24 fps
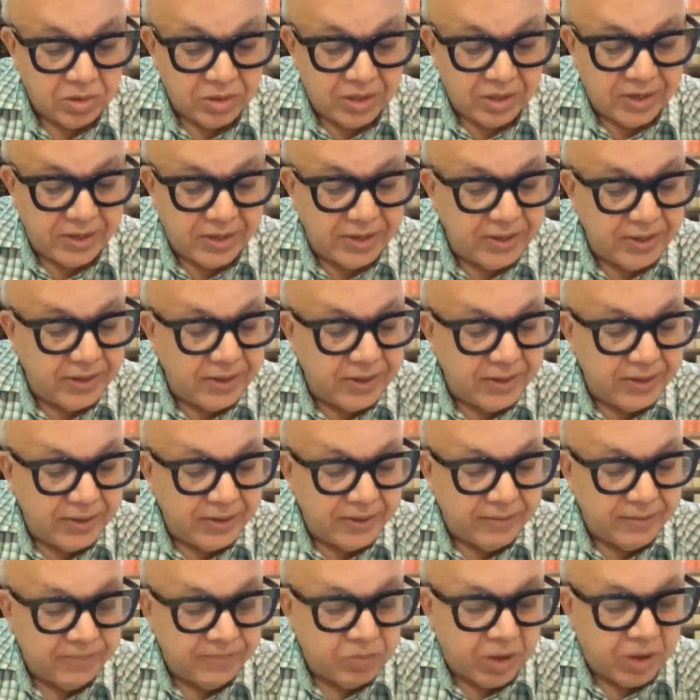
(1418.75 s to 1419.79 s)

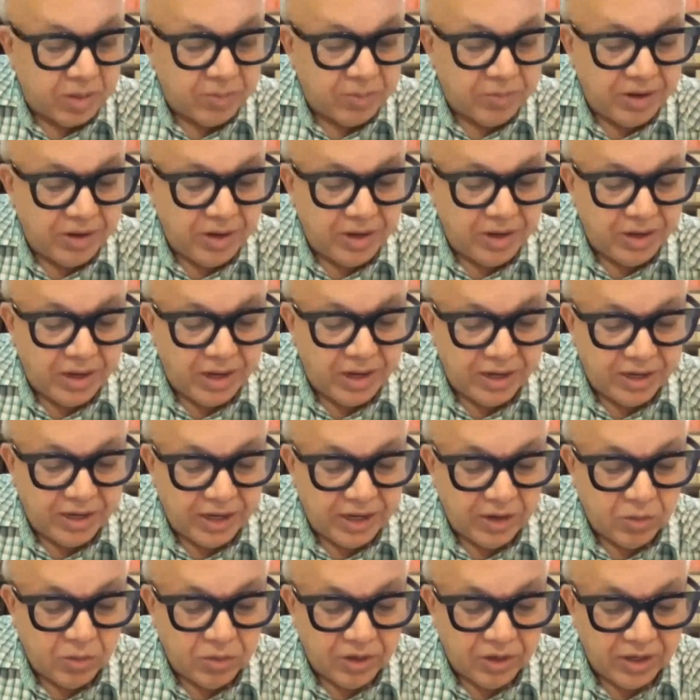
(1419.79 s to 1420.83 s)
Then appeal
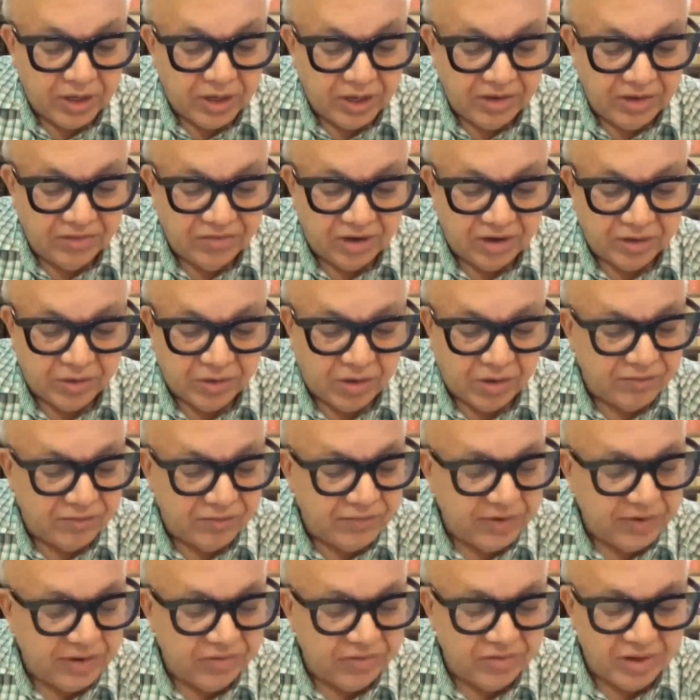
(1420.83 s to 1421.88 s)
relating to decree set
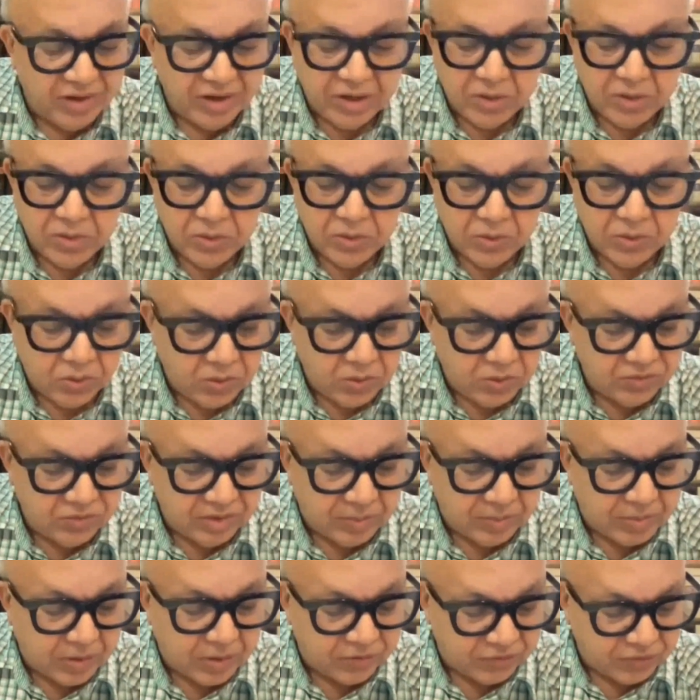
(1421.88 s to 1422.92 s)
off is 2
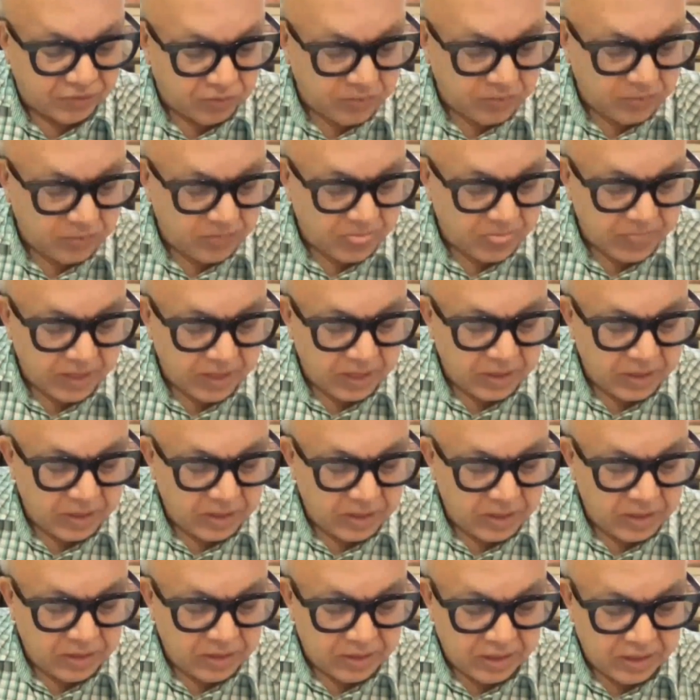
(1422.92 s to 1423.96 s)
surplus 2.
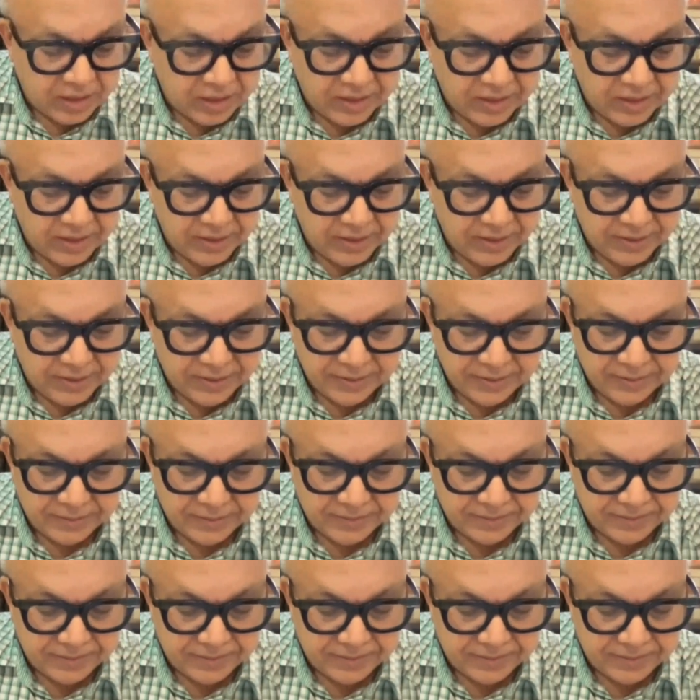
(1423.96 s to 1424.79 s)
Then